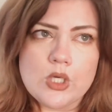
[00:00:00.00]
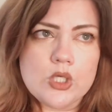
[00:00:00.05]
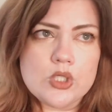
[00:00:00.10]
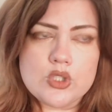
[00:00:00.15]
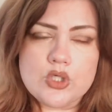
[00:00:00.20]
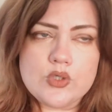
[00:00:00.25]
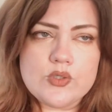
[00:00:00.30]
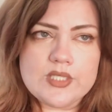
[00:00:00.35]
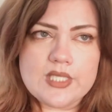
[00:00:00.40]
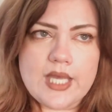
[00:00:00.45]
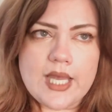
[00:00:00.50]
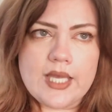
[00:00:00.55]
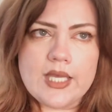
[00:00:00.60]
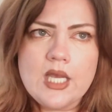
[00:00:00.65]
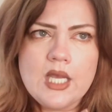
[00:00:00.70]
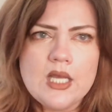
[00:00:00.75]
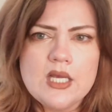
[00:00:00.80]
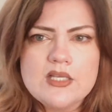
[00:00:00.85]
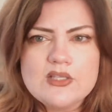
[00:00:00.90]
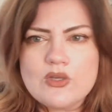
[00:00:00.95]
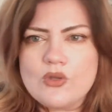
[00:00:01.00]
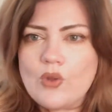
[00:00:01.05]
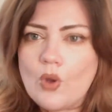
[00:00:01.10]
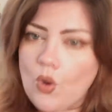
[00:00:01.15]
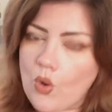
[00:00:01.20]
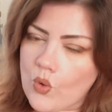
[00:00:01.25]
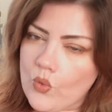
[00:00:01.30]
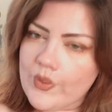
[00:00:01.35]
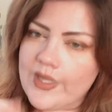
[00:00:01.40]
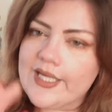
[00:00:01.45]
Tuesday, so the
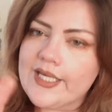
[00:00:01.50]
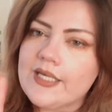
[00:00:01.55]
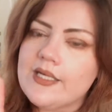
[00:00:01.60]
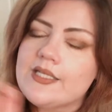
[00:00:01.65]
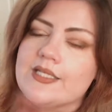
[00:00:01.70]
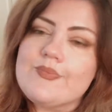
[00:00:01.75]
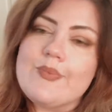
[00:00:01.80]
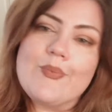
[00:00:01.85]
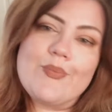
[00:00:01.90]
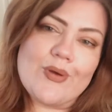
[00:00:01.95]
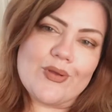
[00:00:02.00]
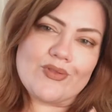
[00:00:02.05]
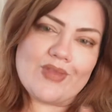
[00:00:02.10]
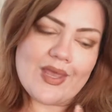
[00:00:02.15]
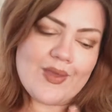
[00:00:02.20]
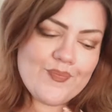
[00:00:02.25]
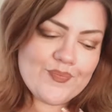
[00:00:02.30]
whole week is my birthday.